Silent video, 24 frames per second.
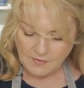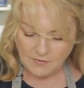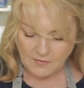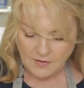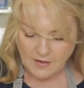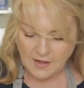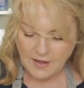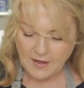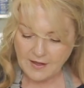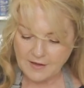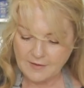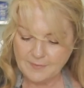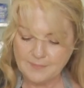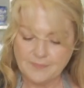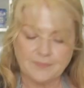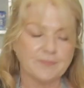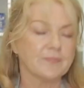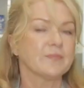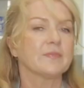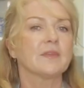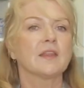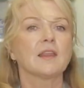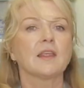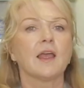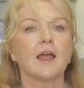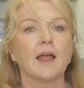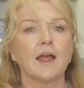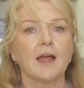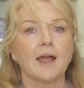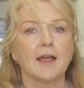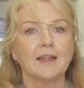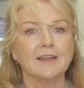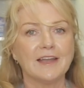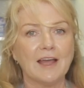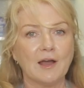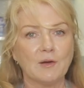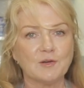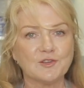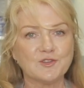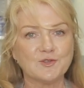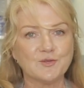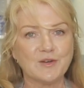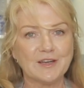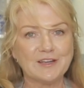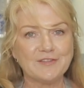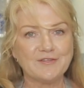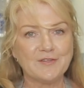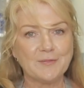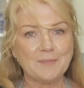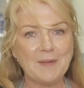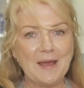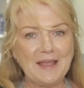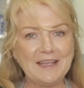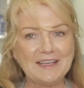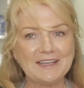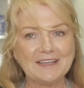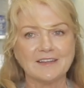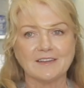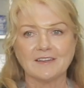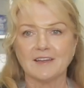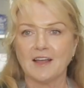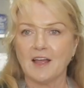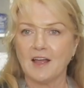Okay, now it's ready for baking.